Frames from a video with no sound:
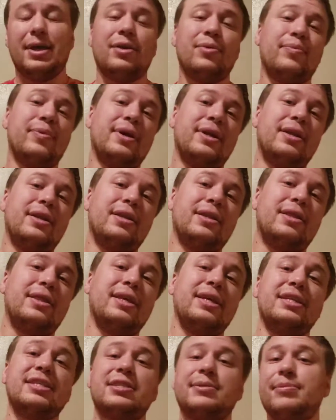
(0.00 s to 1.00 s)
And when
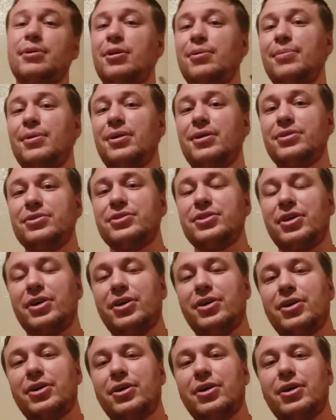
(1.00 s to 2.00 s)
these spell balls
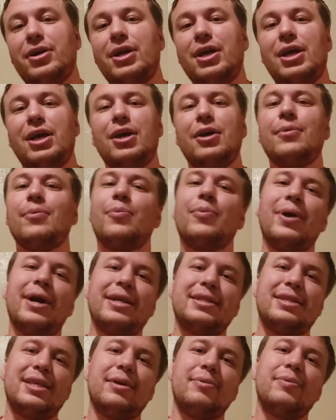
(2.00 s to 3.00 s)
are
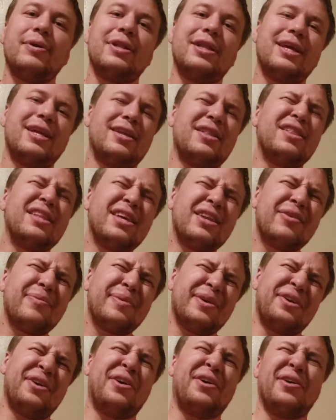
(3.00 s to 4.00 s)
wet, they will hit a little
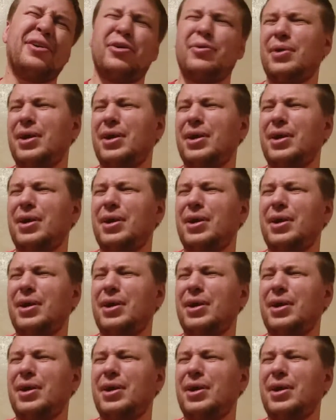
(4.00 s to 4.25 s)
bit harder.